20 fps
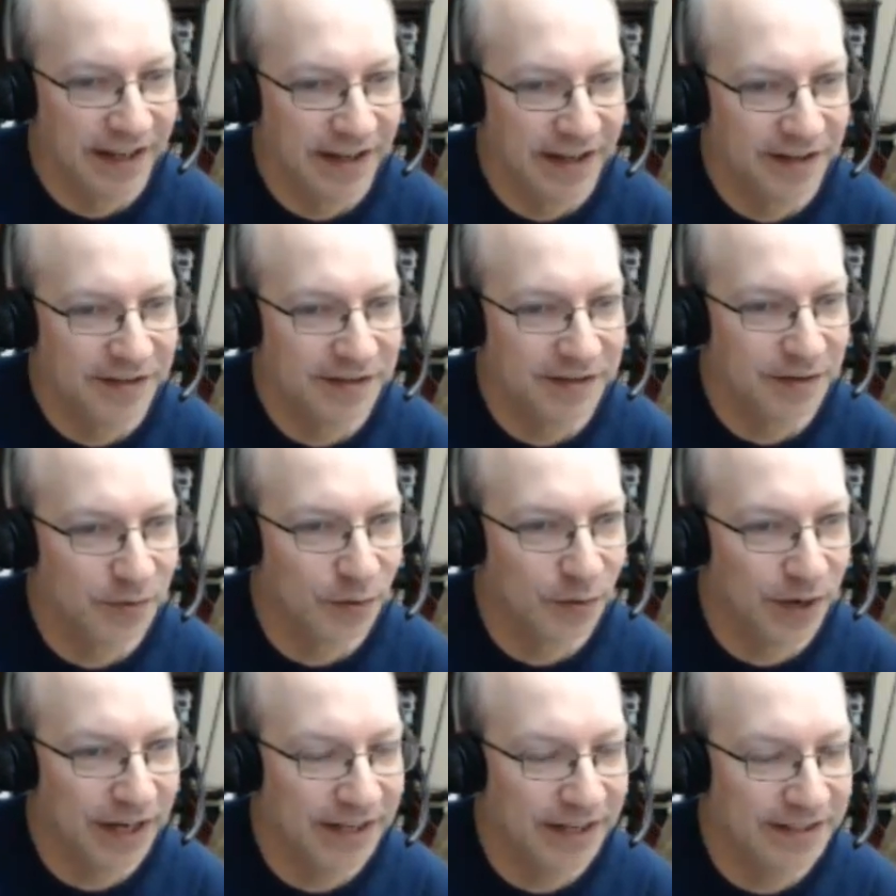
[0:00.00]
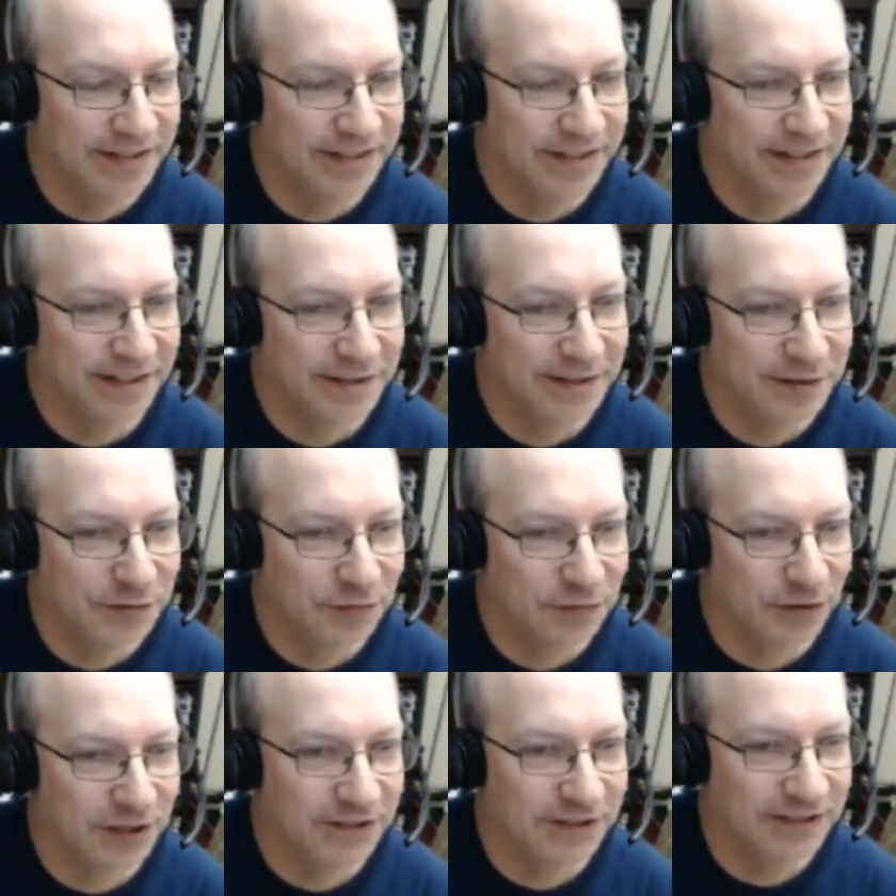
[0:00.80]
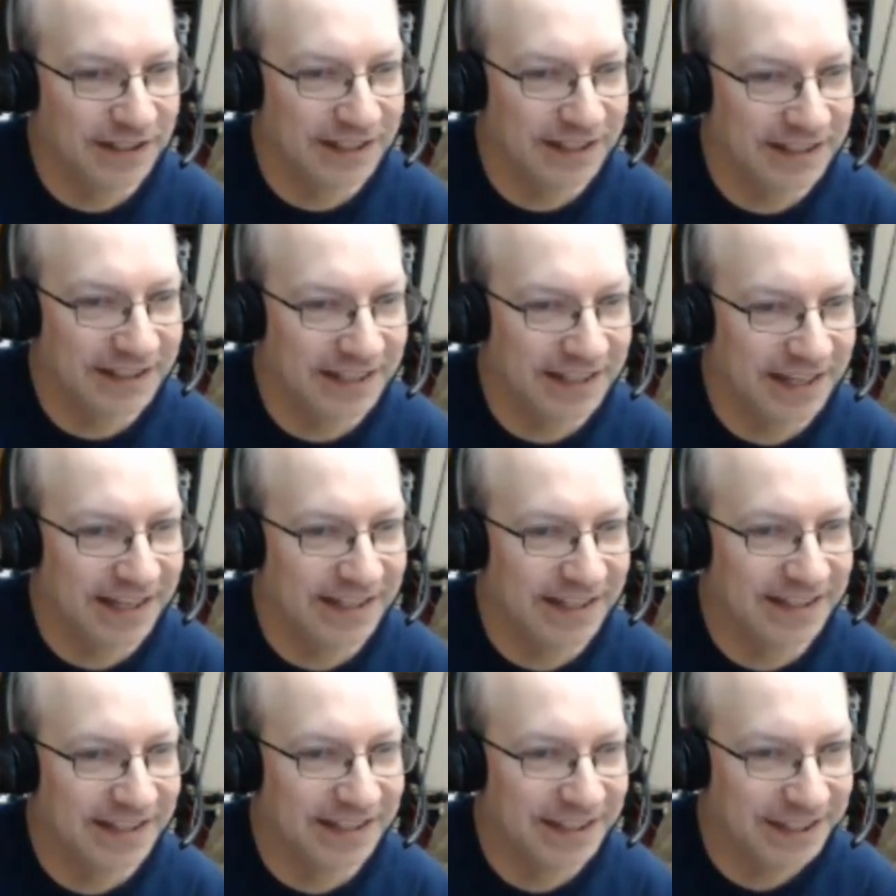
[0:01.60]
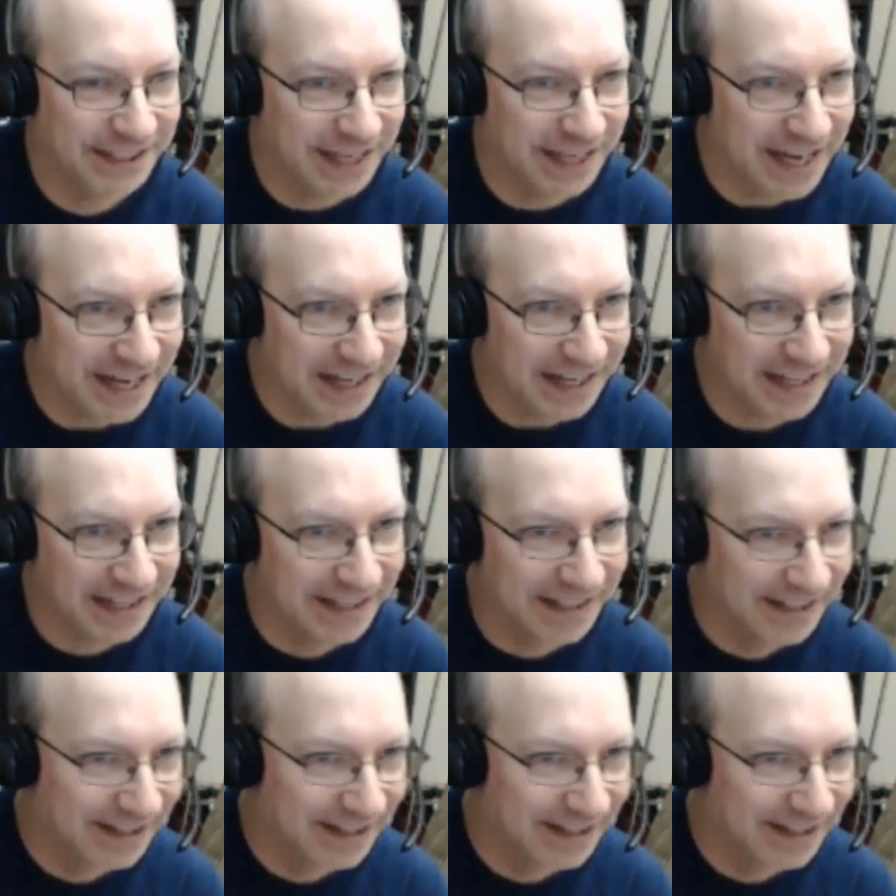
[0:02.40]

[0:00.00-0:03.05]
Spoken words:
So white struggling to get a check,